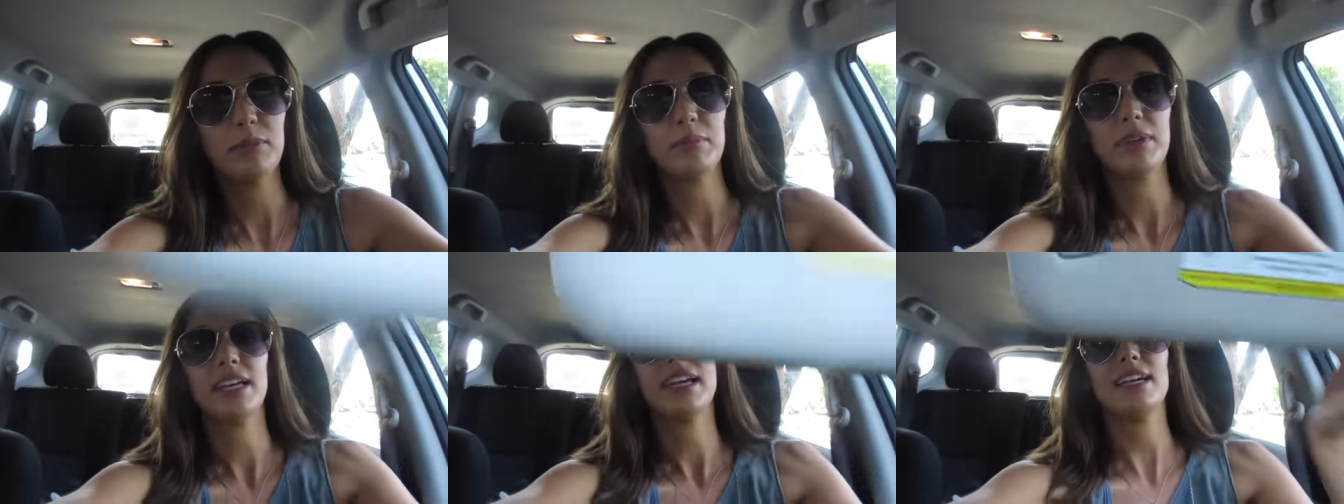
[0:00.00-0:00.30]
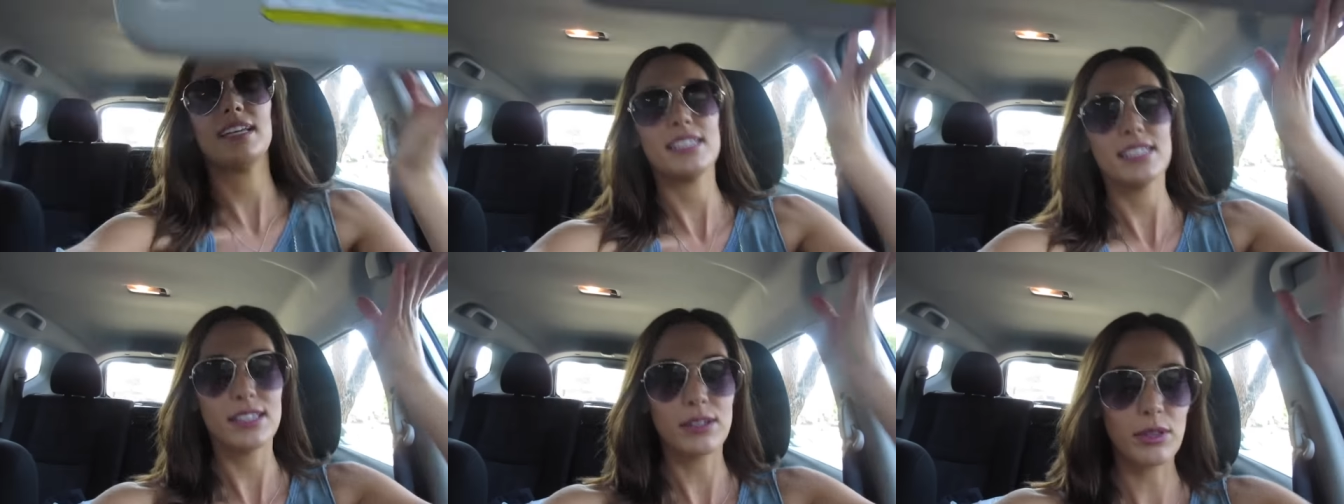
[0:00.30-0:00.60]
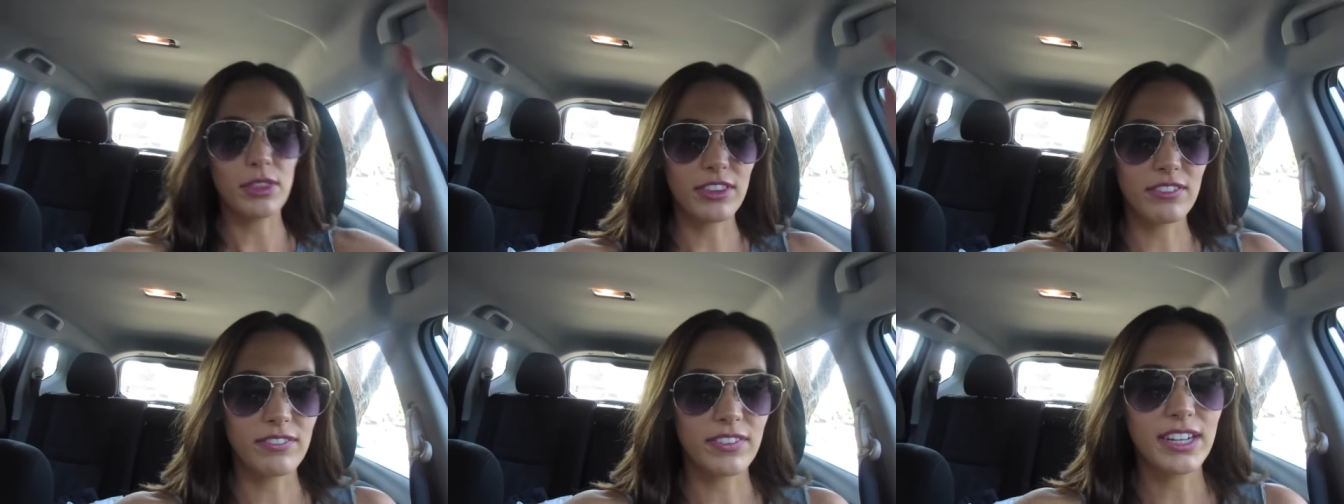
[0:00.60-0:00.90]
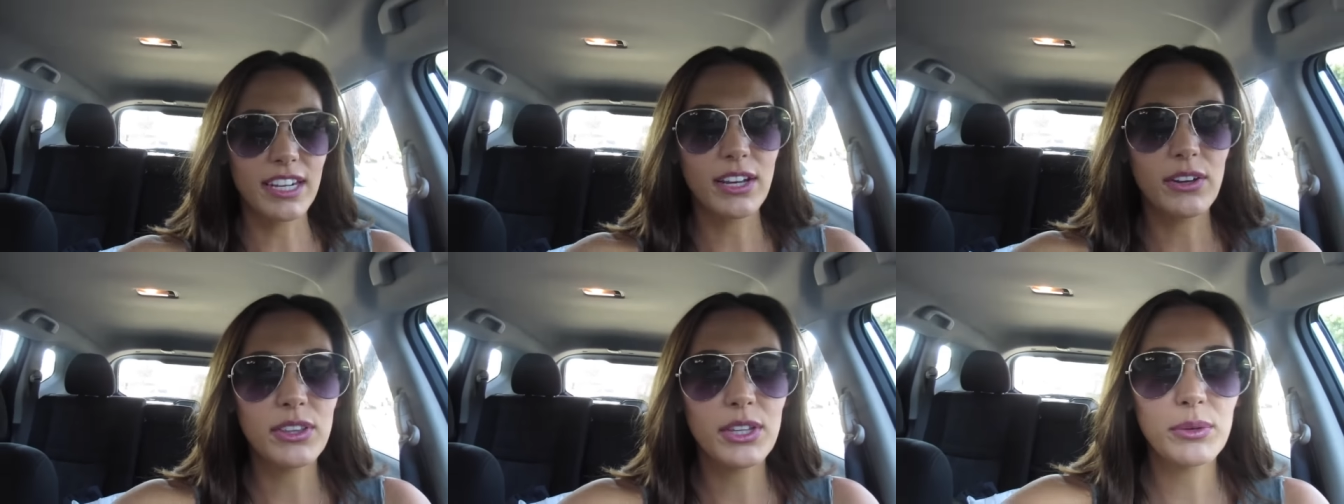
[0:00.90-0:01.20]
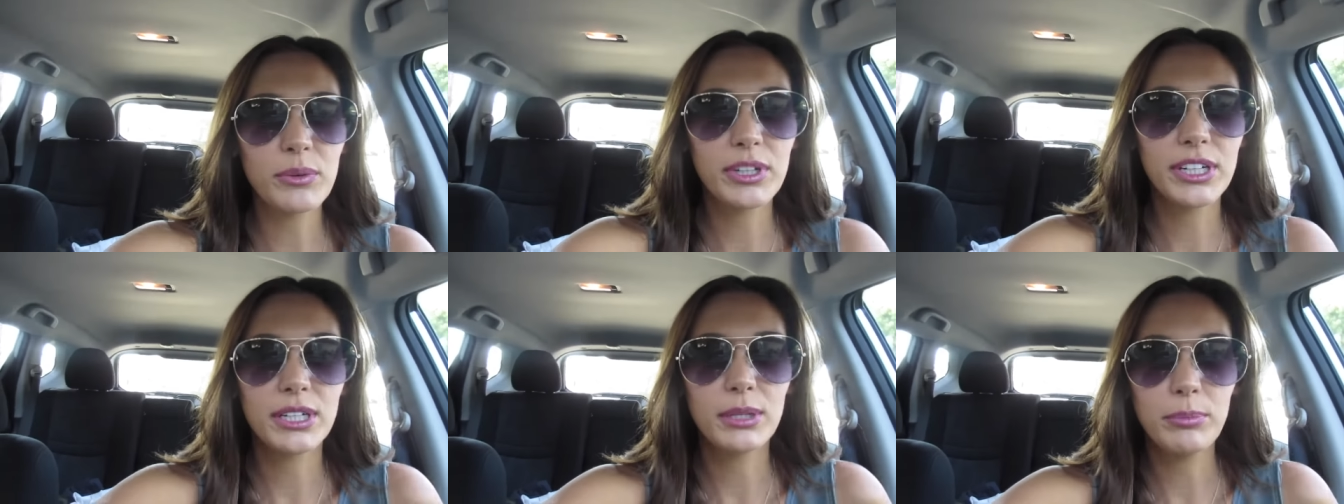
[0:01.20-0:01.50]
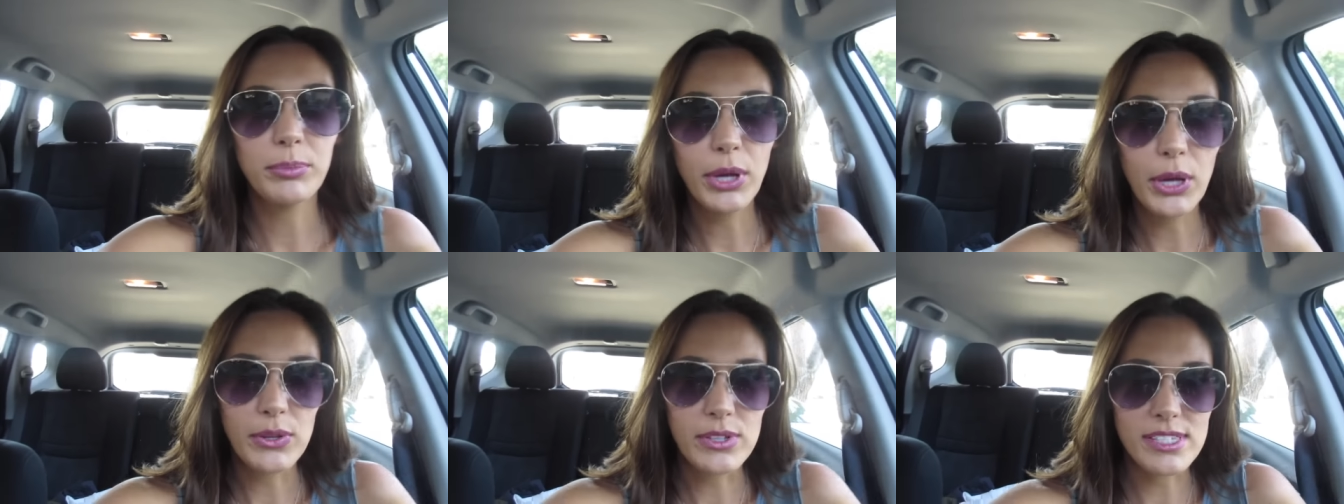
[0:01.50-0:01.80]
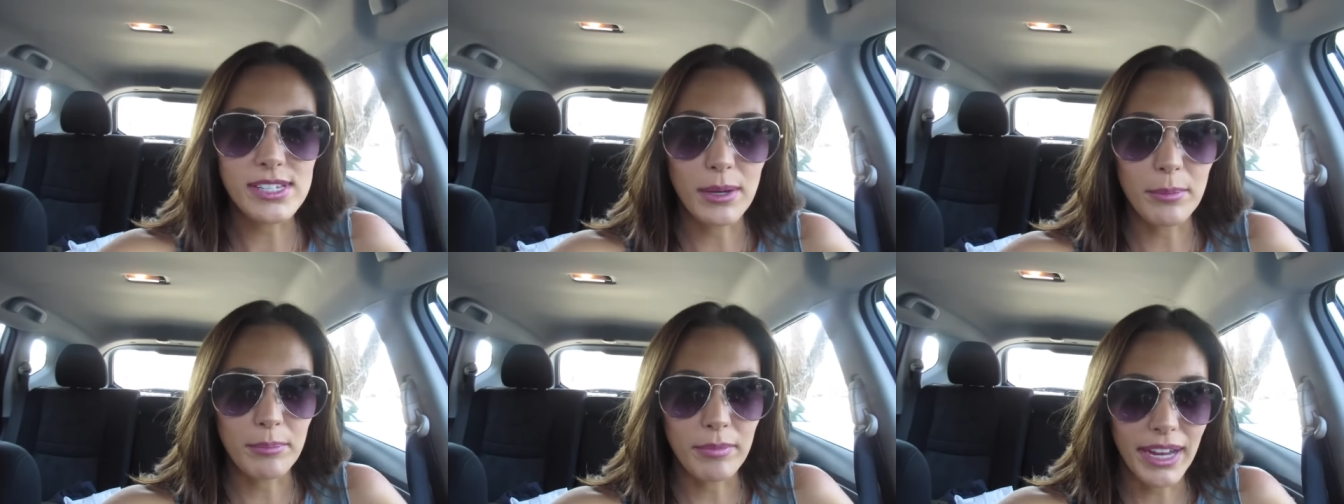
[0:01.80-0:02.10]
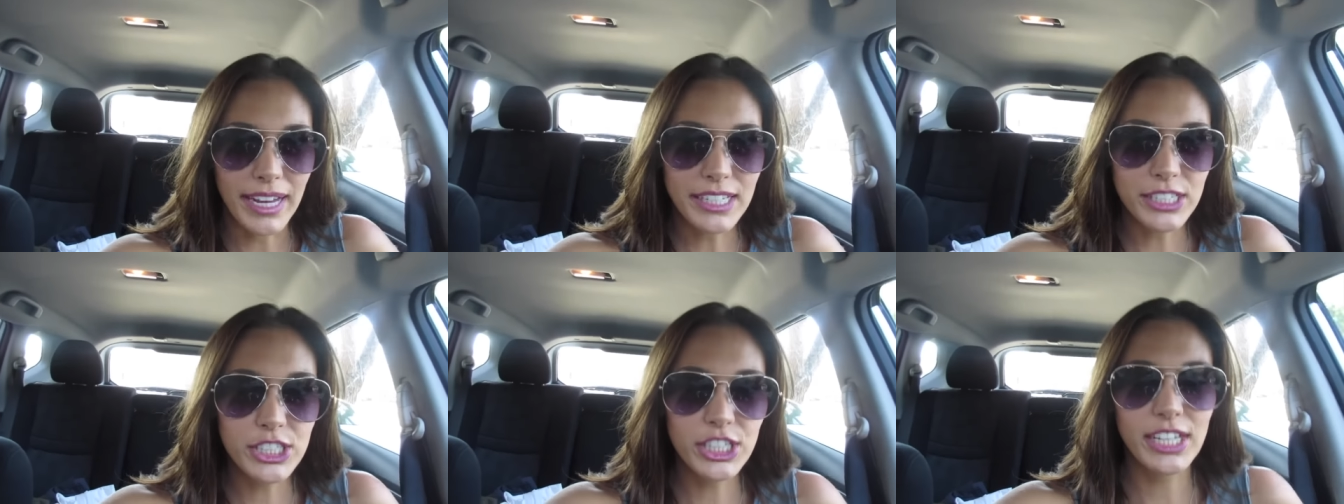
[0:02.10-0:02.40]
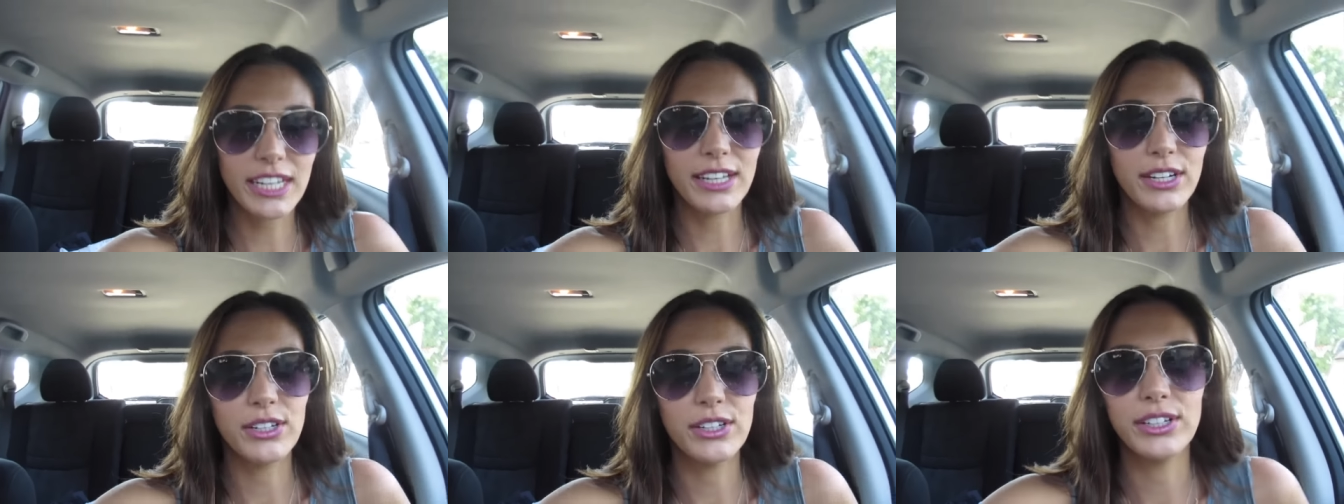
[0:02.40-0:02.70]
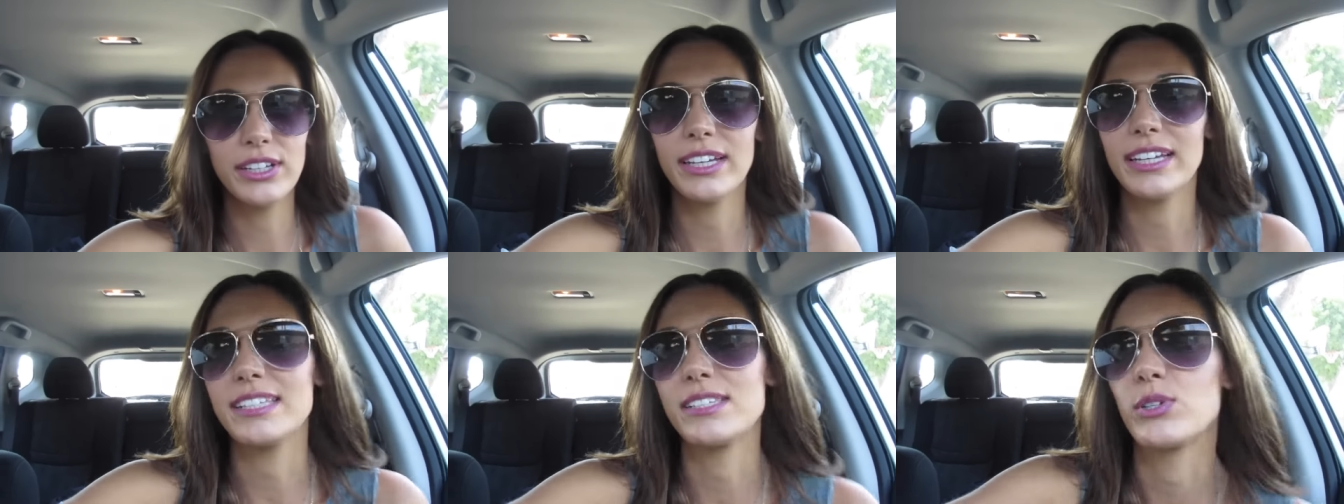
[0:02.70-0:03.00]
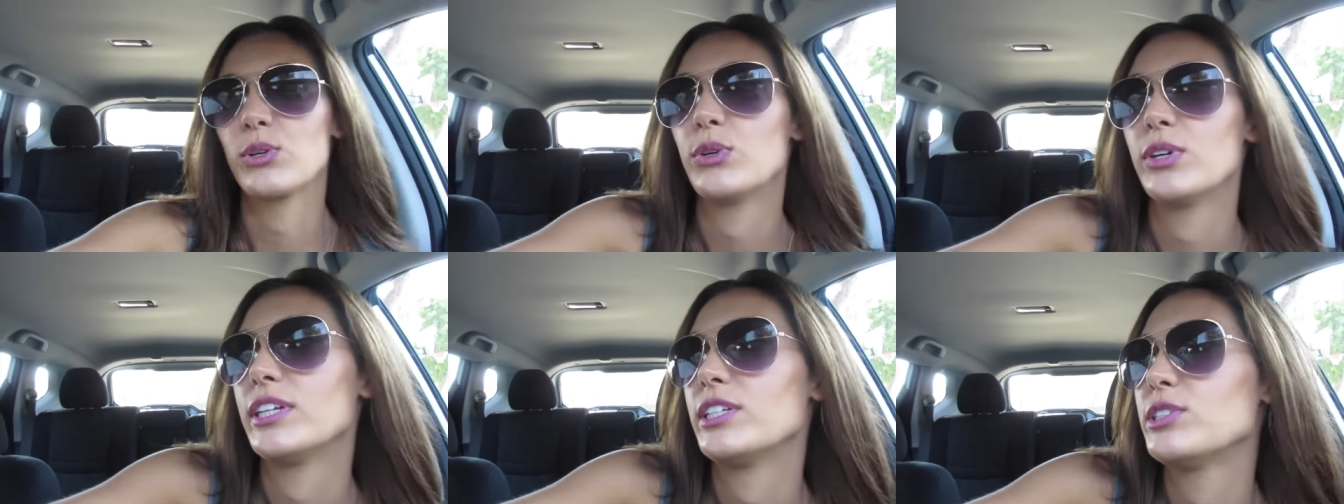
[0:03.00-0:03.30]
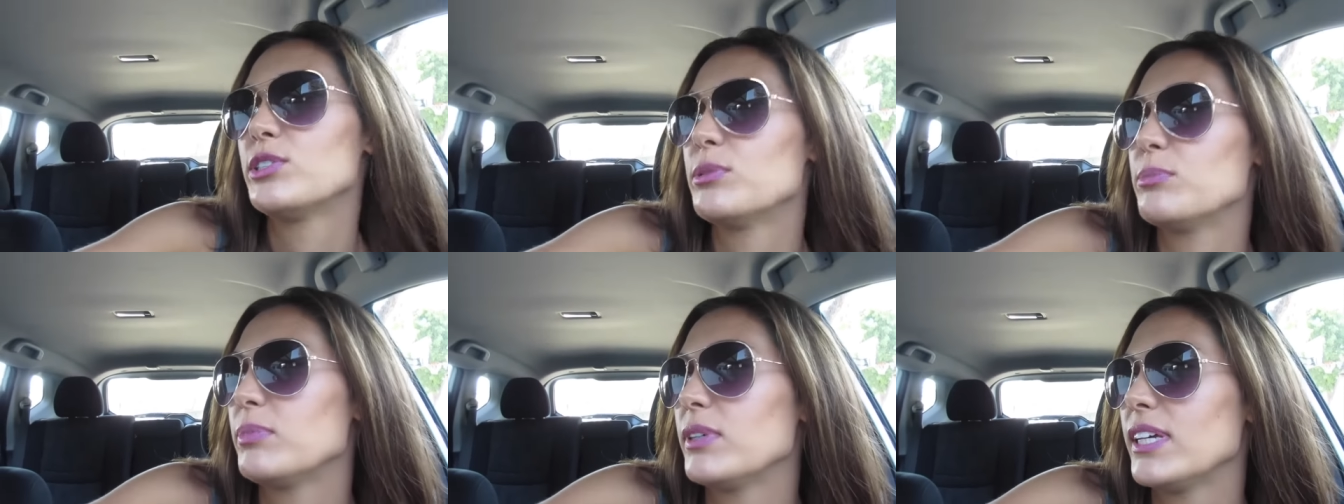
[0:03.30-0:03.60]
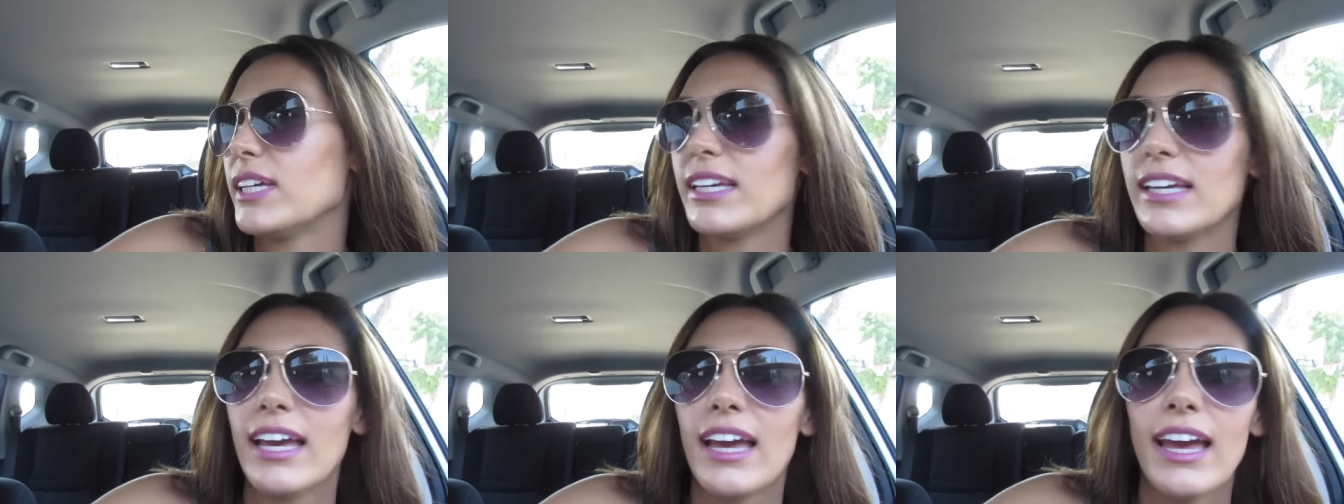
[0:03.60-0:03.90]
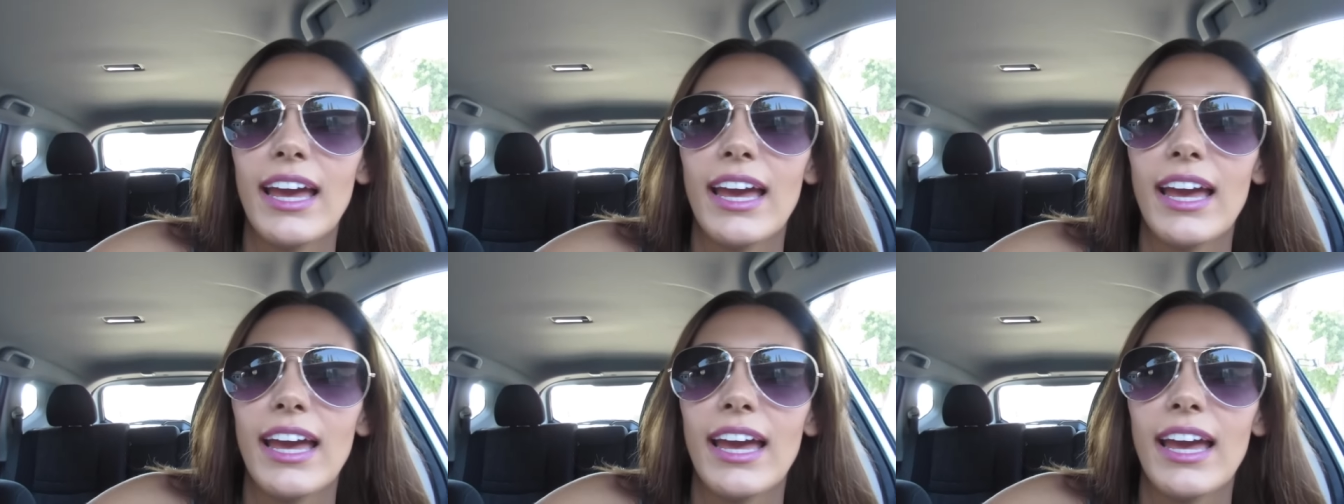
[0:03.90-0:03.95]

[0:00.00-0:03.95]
Because the video that we're going to post on my channel is going to be